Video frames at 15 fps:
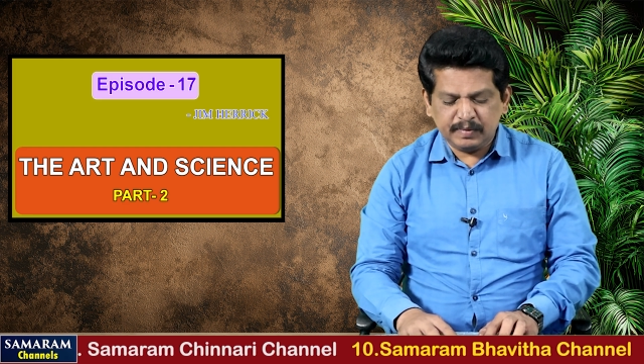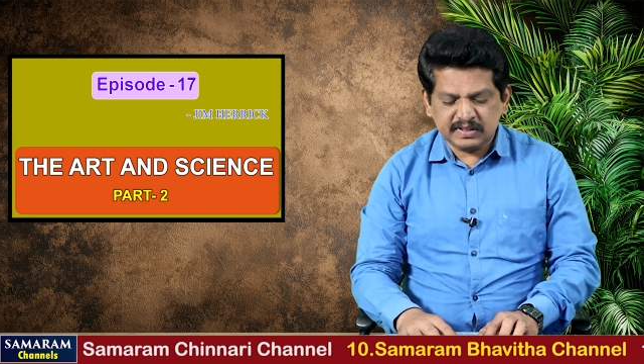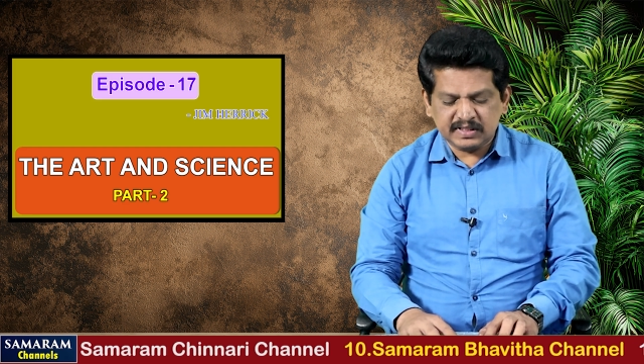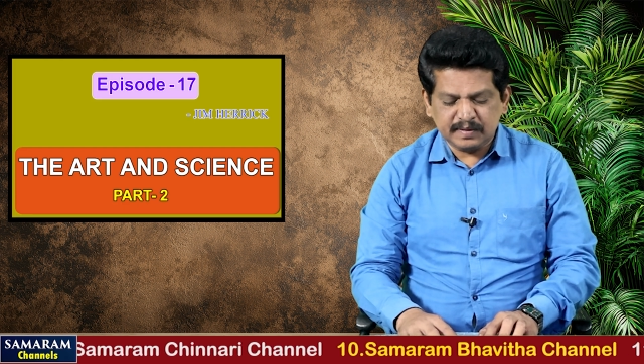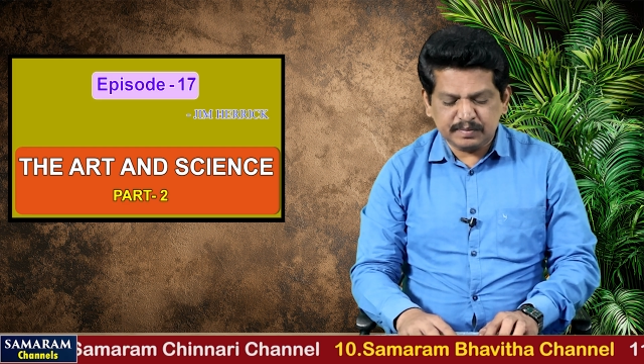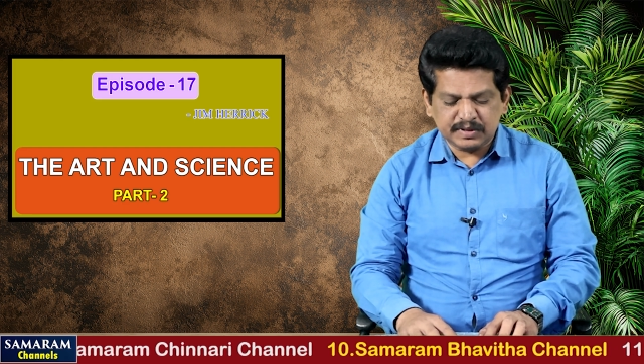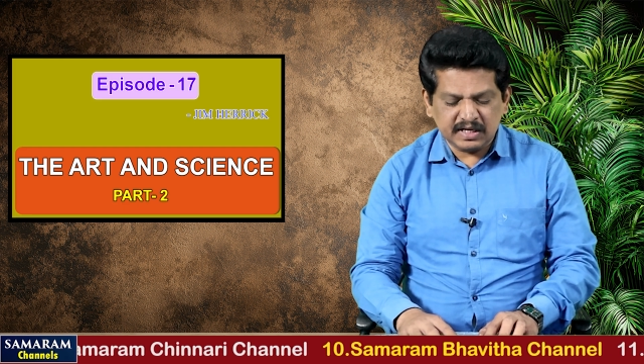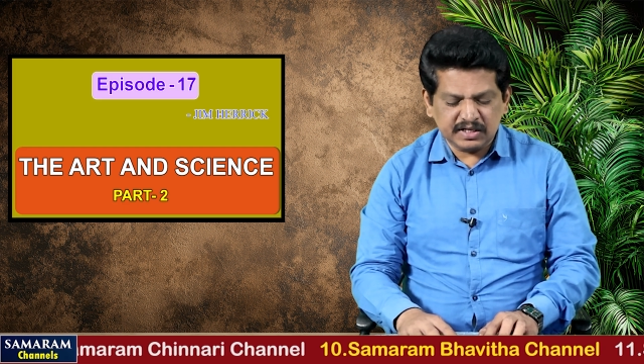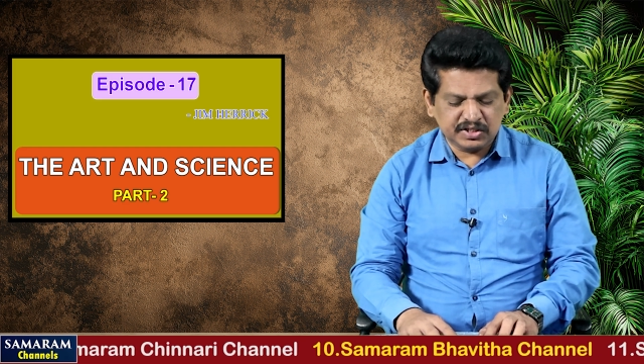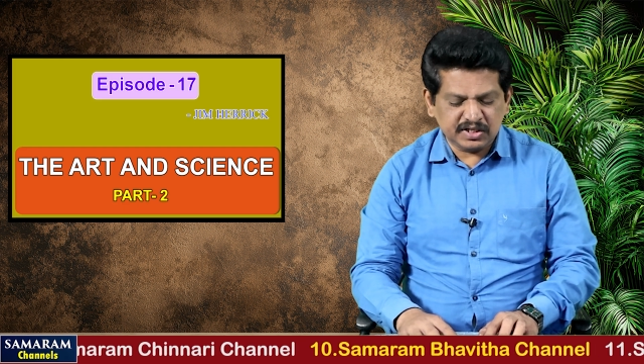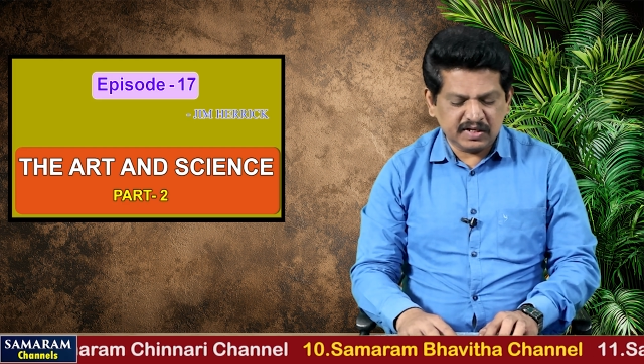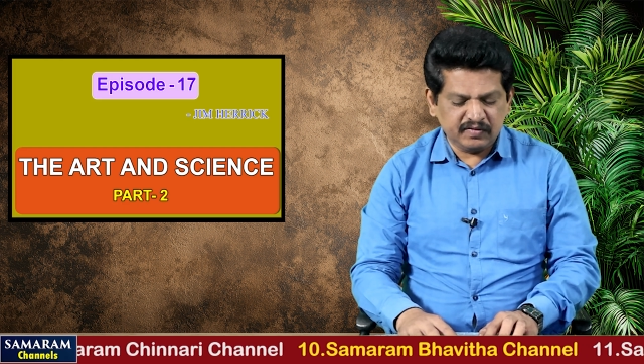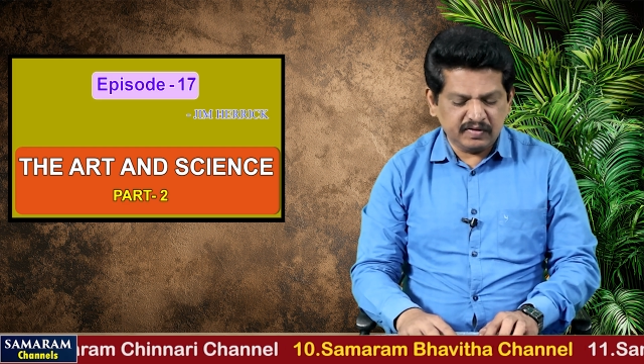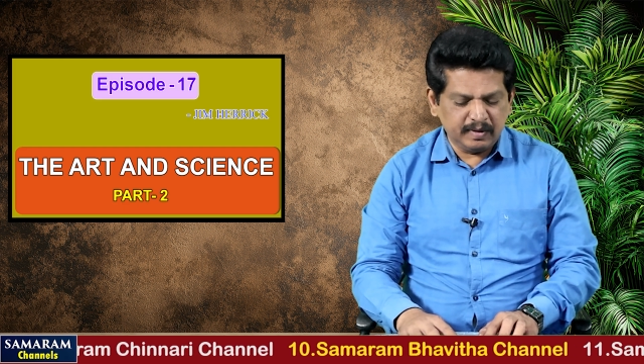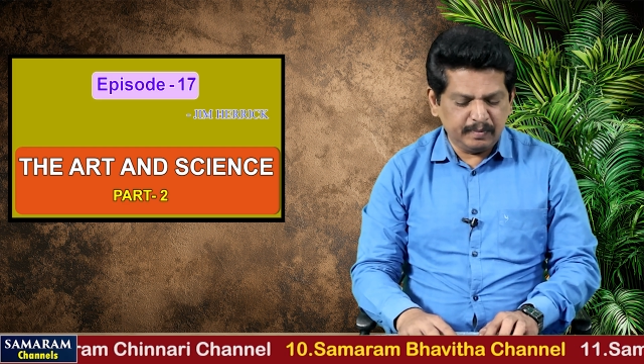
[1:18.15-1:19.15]
be
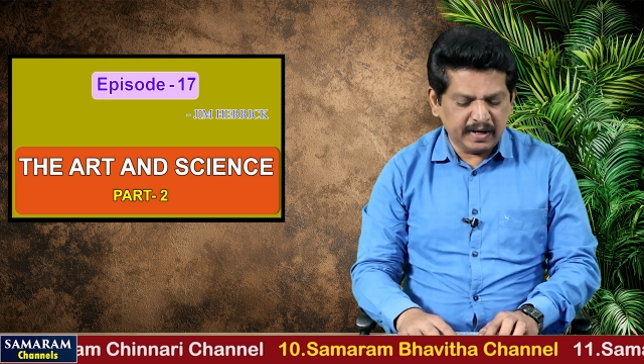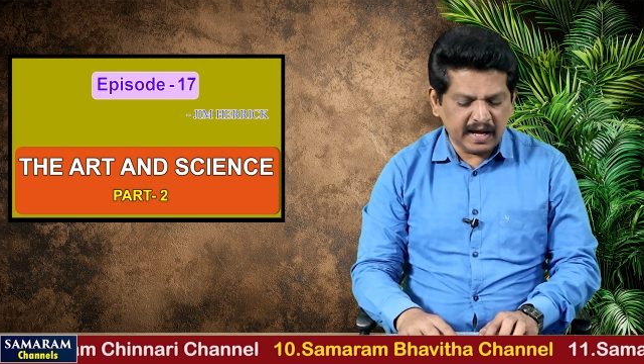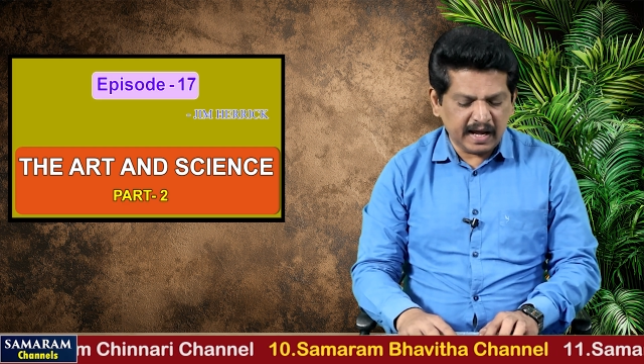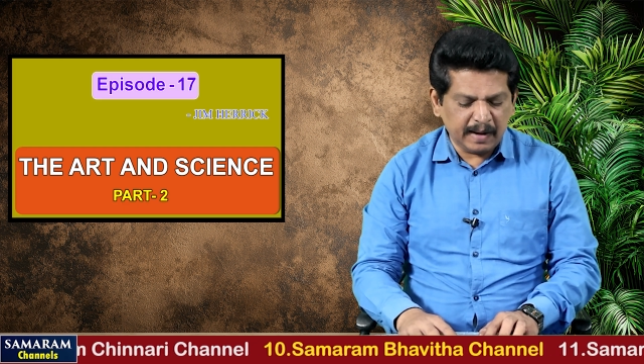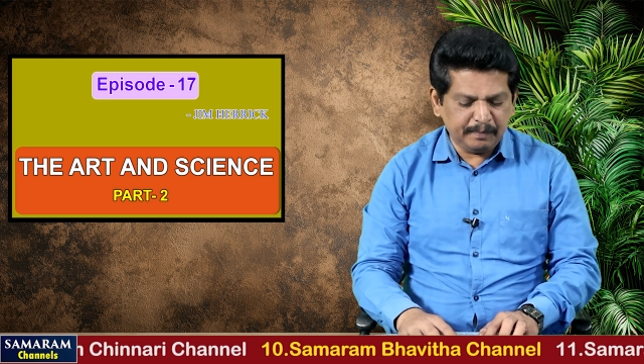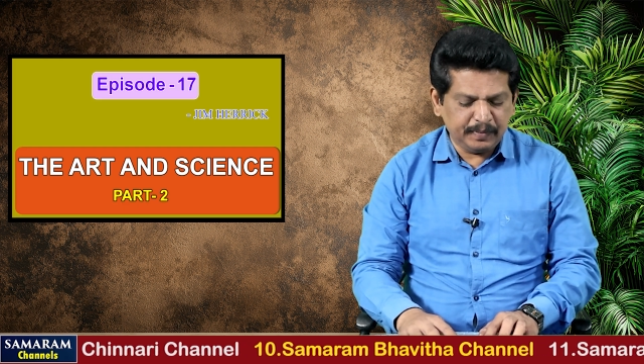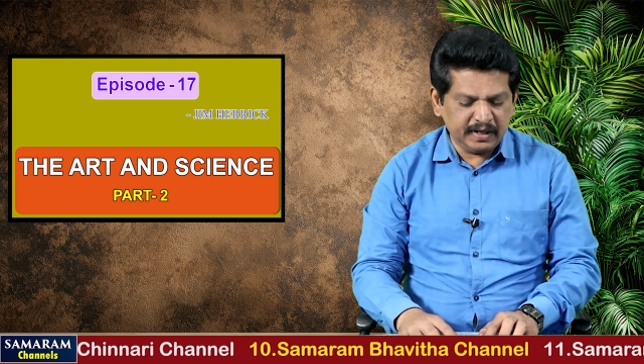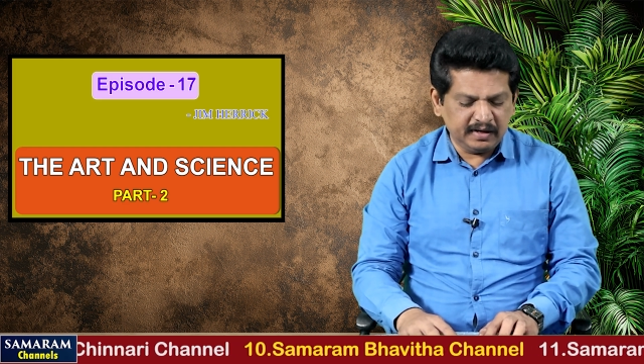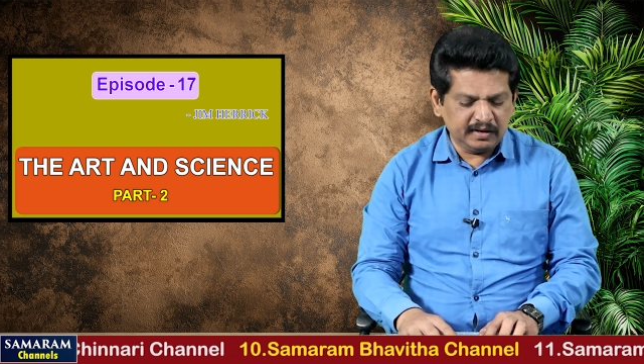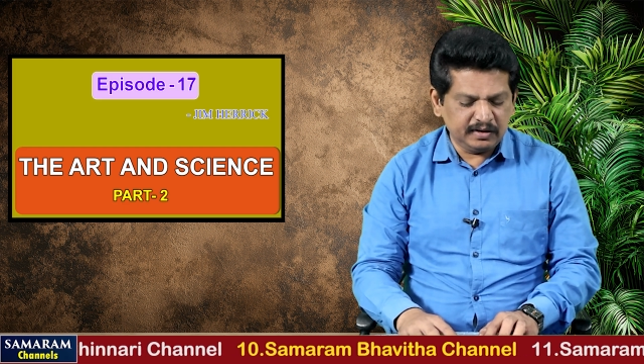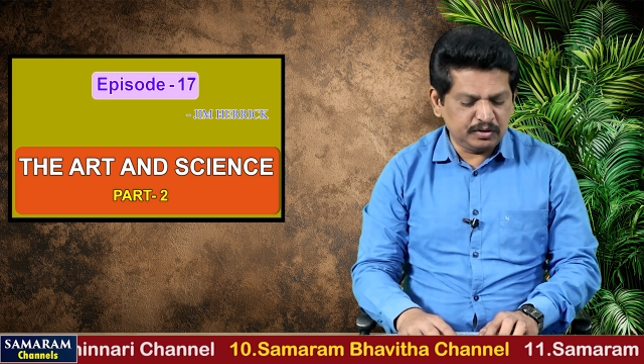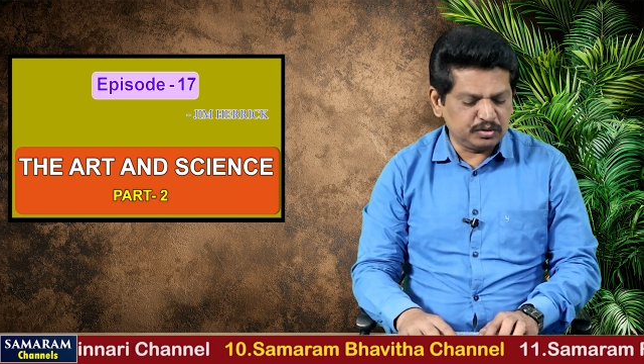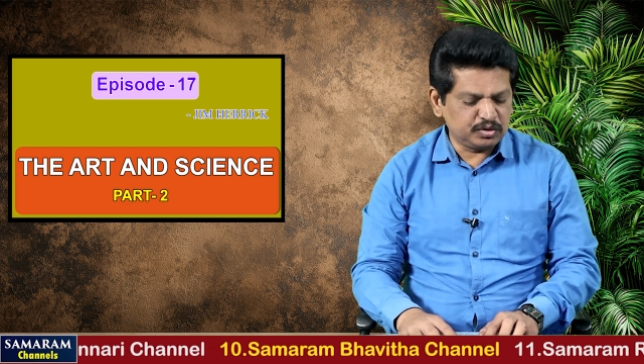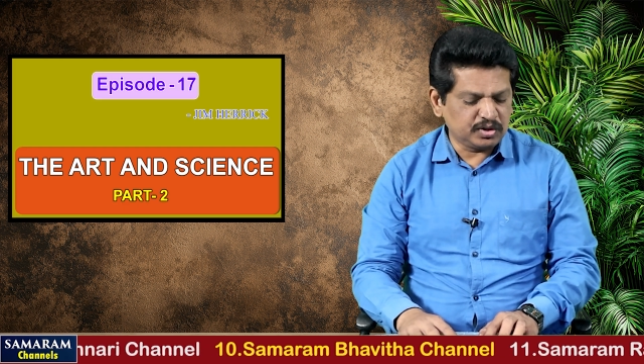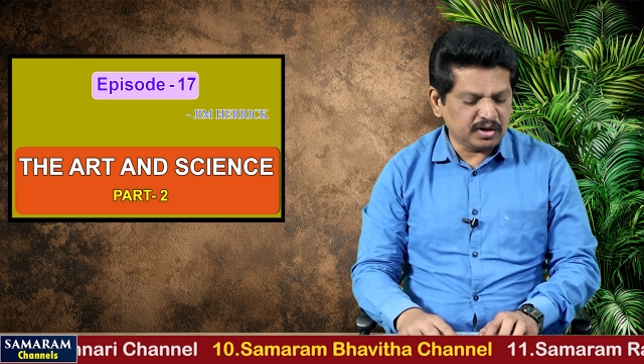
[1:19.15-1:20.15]
substantiated will be happy
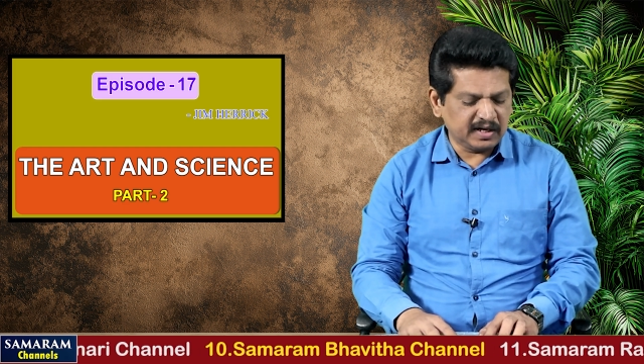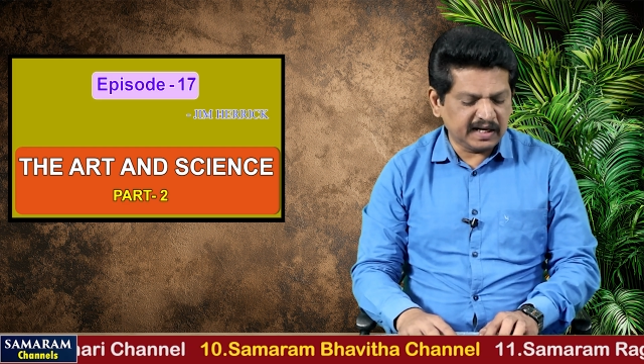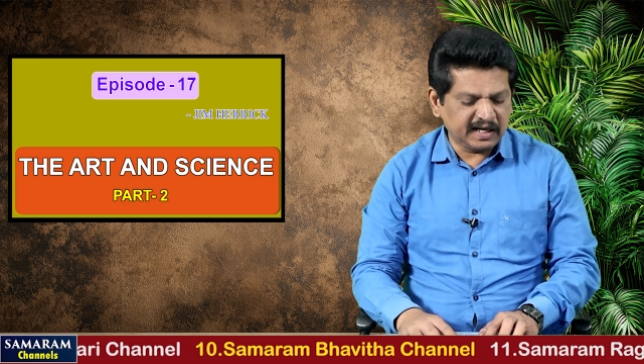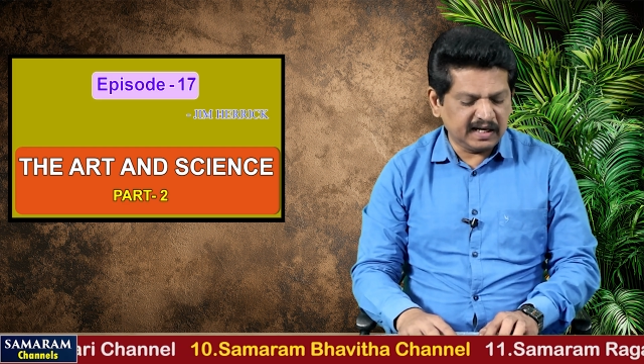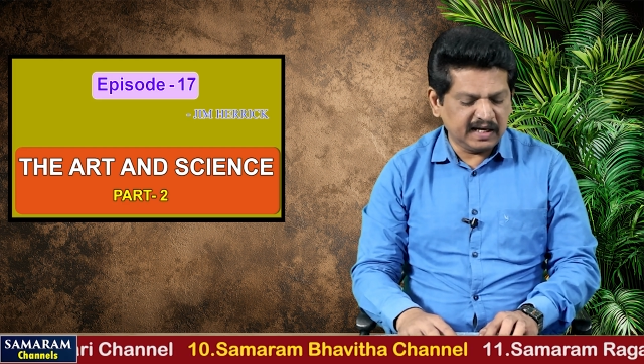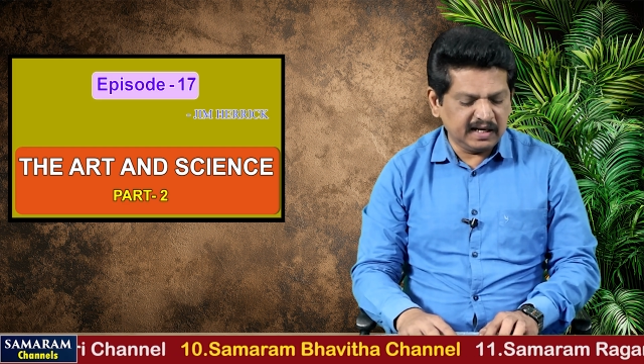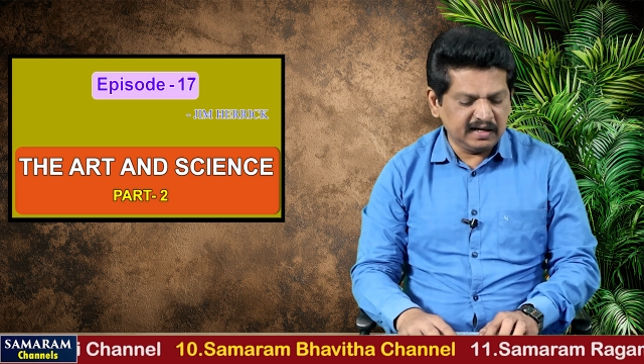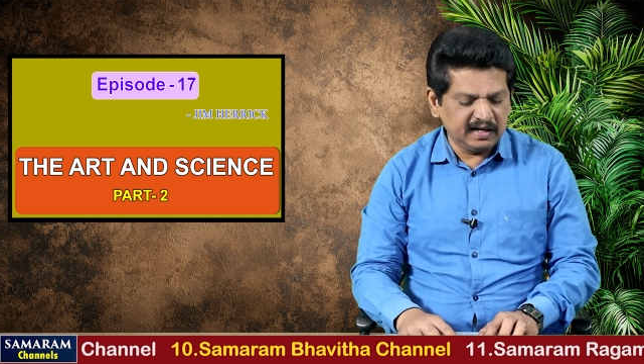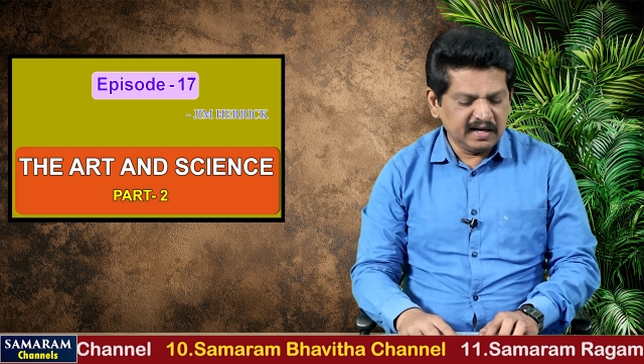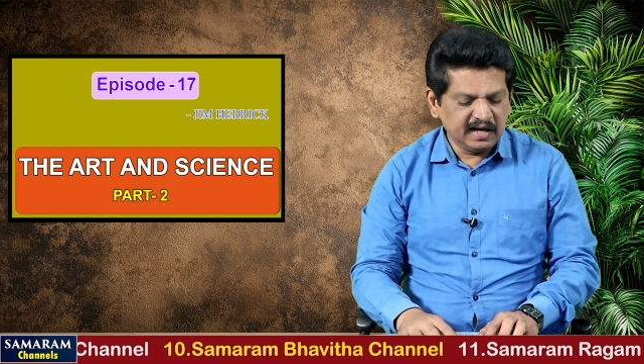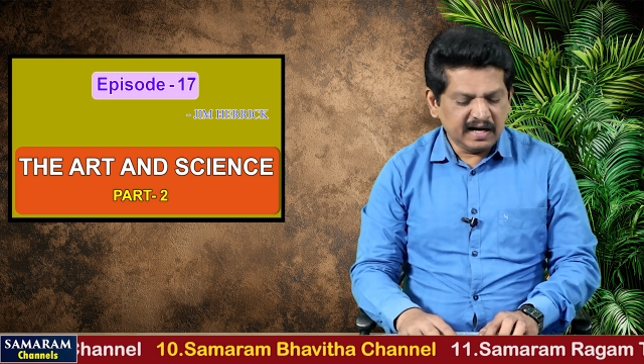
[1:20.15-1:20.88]
to start again